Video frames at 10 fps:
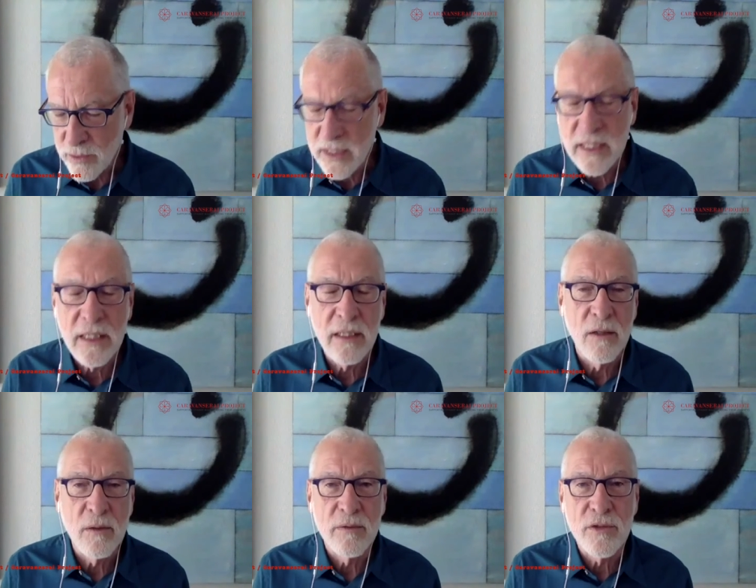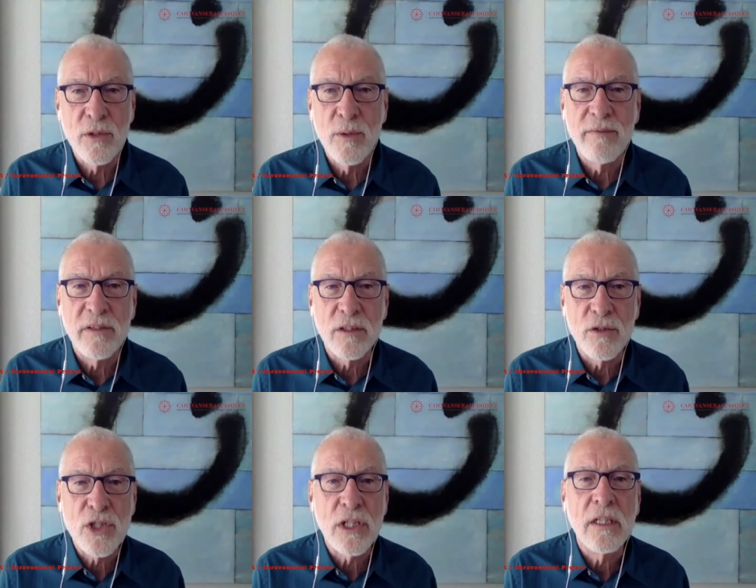CEO of
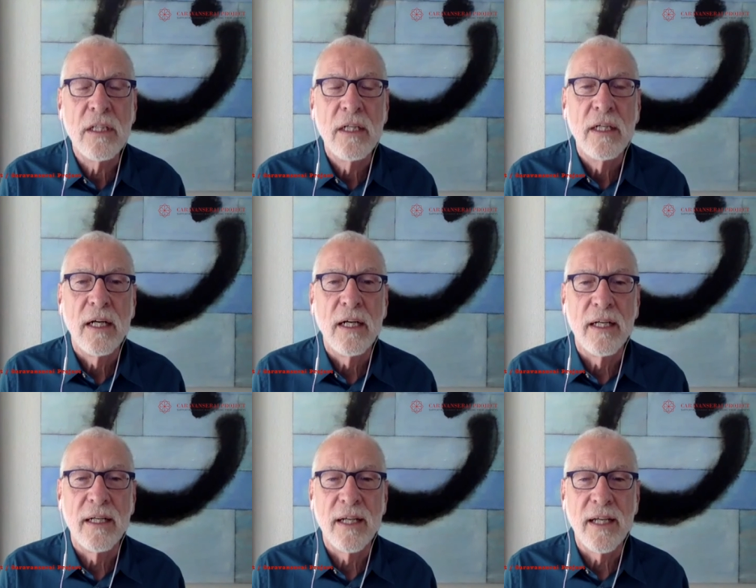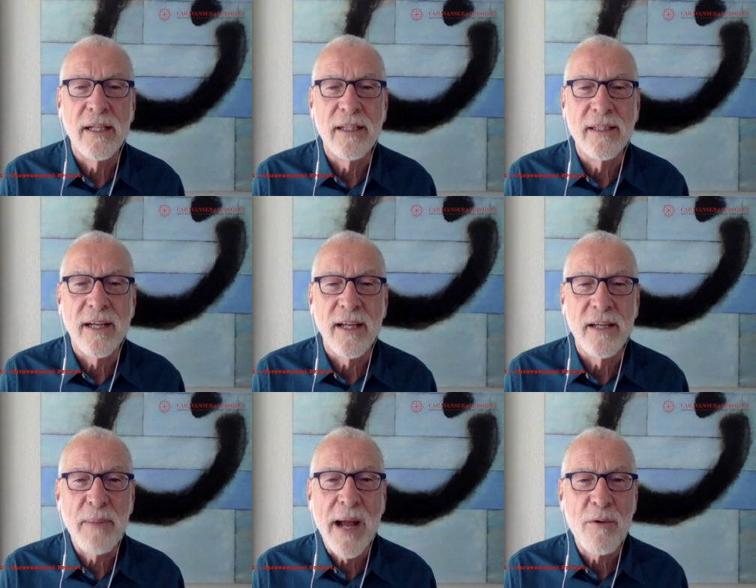TruEvolution, and a
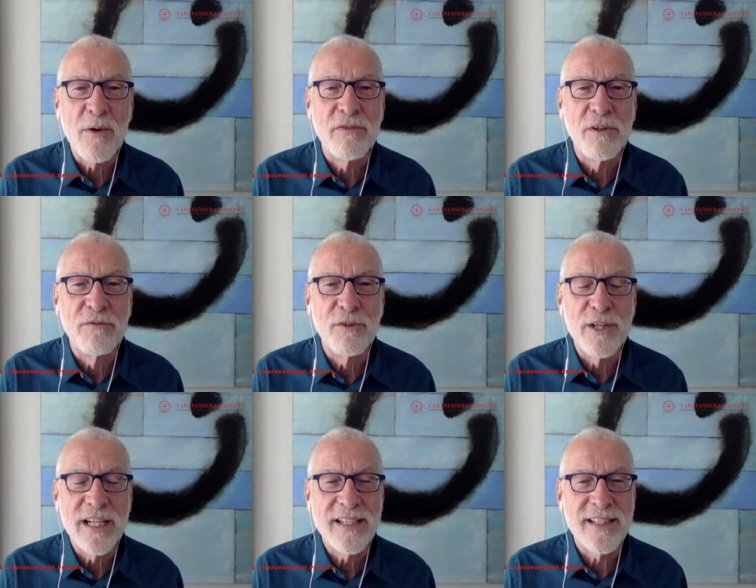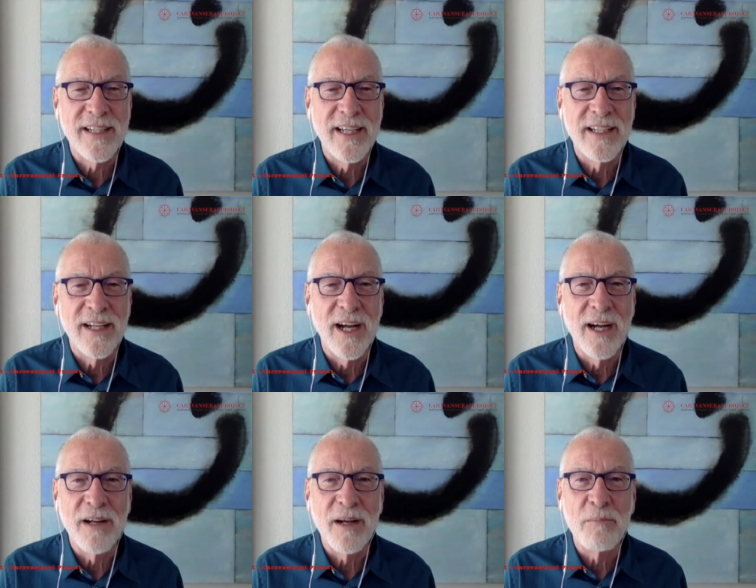powerful voice. And
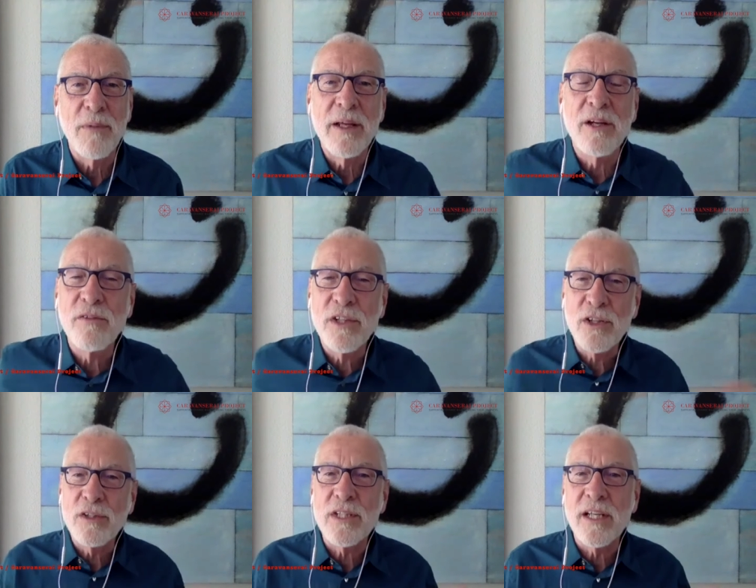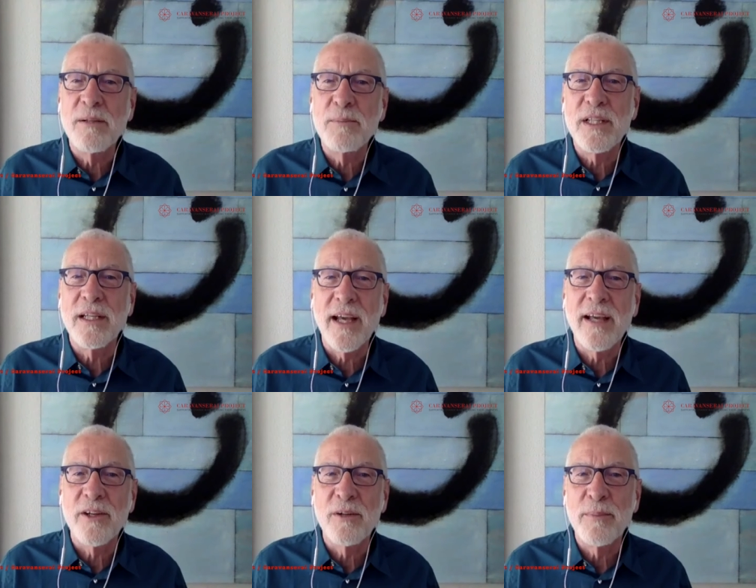I'm introducing them
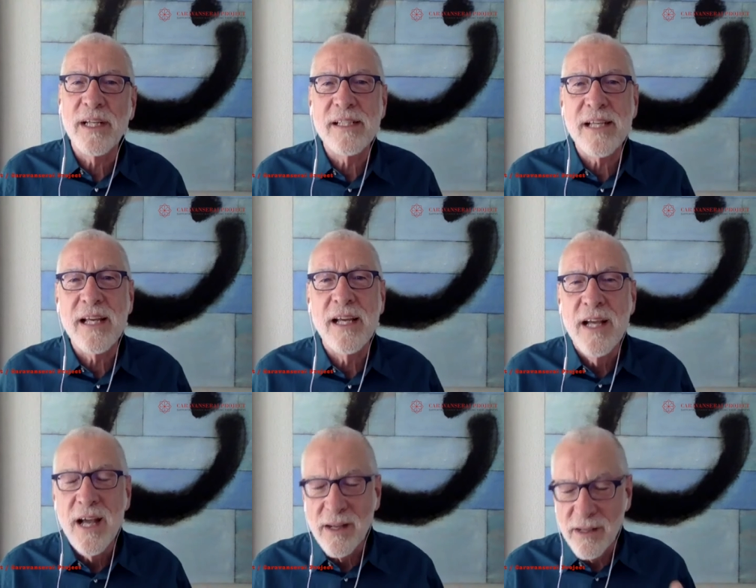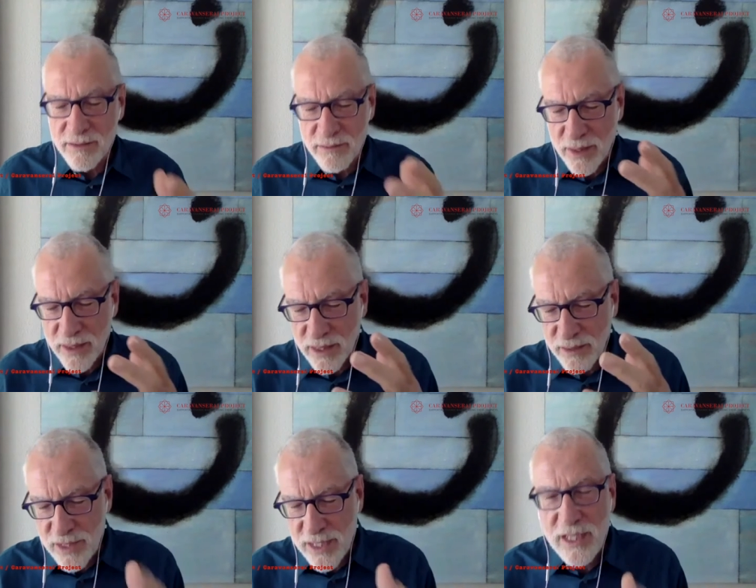together because
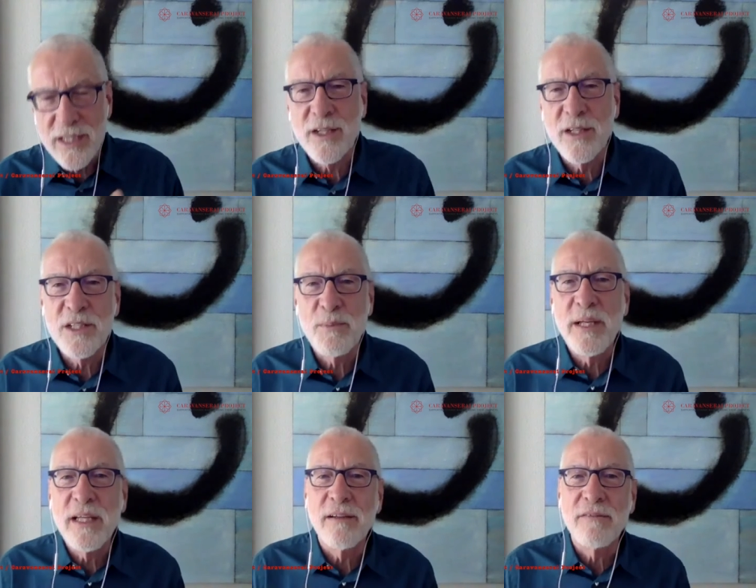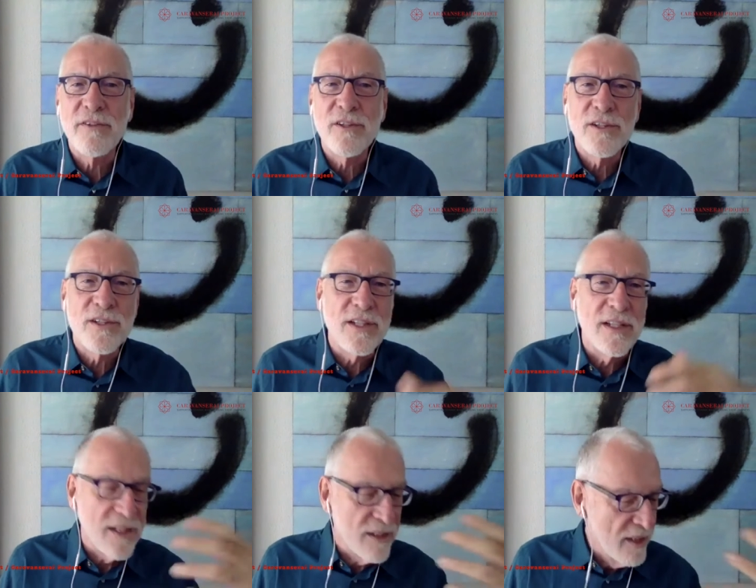Cindy's going to speak at first, and then